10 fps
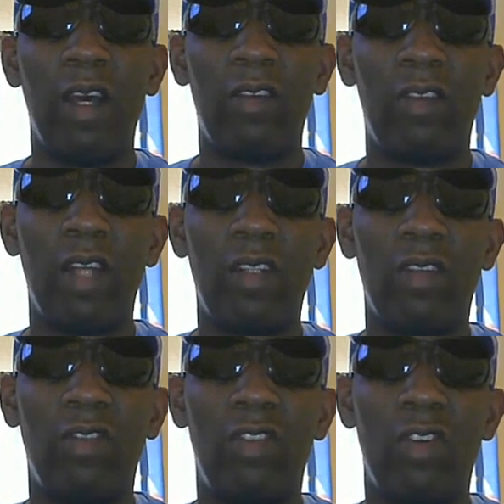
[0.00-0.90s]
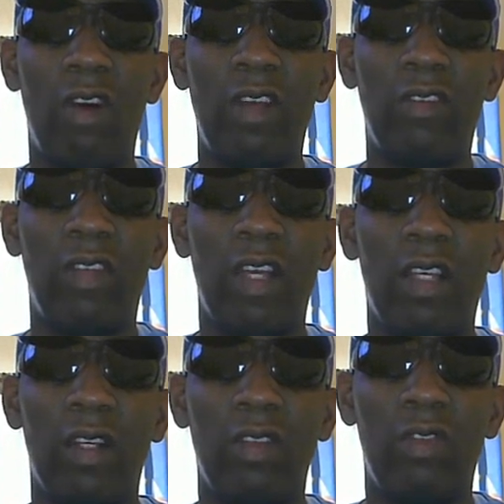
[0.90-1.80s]
such as
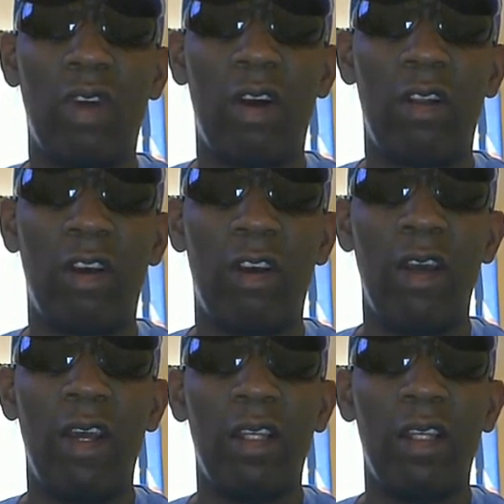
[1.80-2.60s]
joystick, controller,